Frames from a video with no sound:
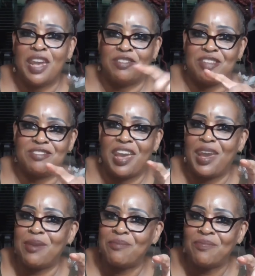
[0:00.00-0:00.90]
And
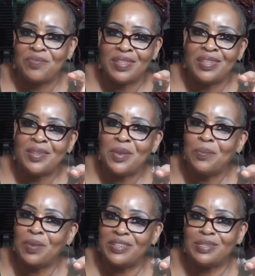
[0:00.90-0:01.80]
today
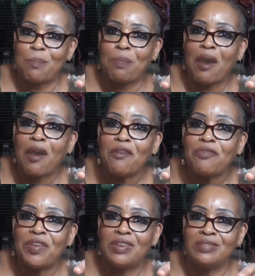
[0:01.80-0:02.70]
was the
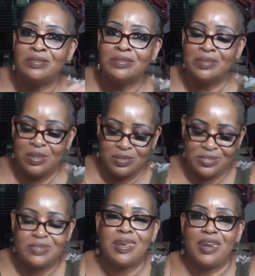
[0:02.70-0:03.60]
perfect
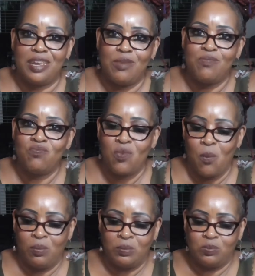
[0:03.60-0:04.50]
setting
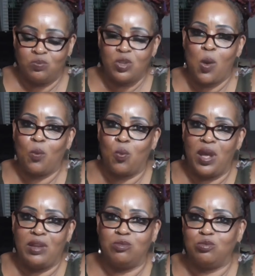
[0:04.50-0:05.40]

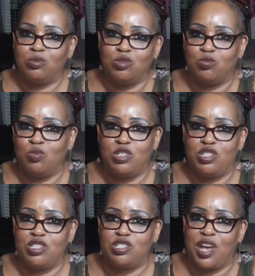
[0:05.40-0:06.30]
with when
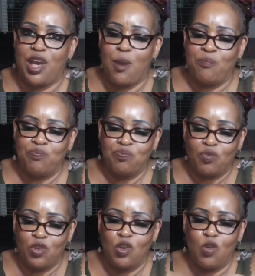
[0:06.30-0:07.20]
she said,
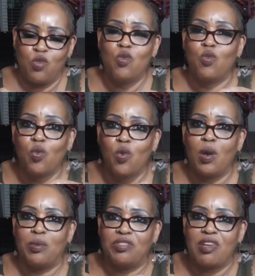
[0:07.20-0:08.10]
you know, you grew
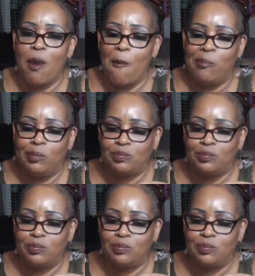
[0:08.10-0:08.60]
up with them.